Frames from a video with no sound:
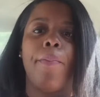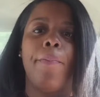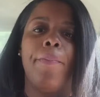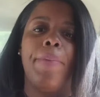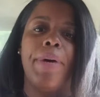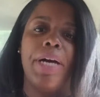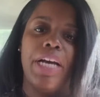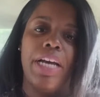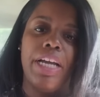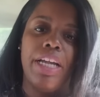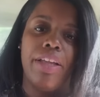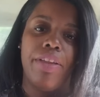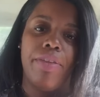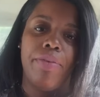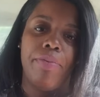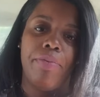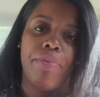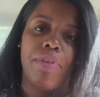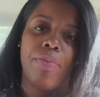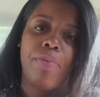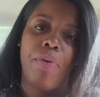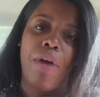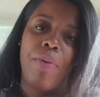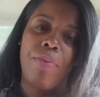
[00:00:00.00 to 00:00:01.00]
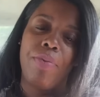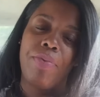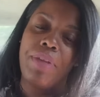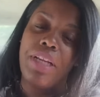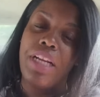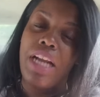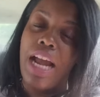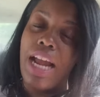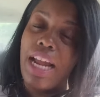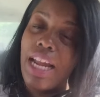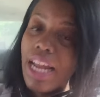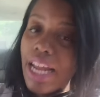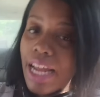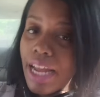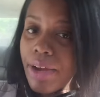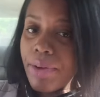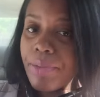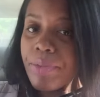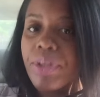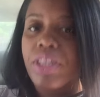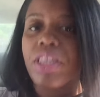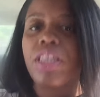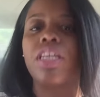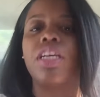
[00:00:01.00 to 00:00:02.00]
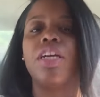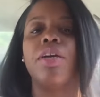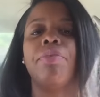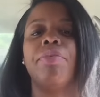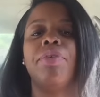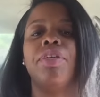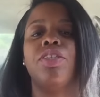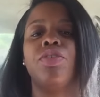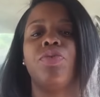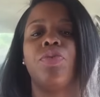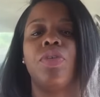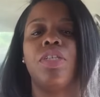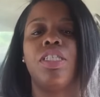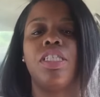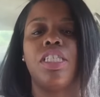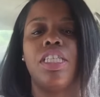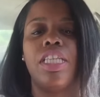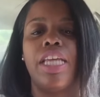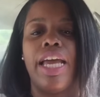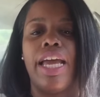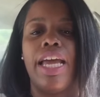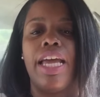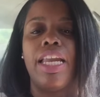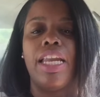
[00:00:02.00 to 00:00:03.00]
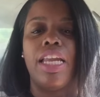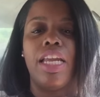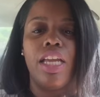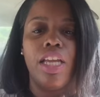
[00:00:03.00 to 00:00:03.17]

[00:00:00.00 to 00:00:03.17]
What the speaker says: but the problem that I had with the gummies was that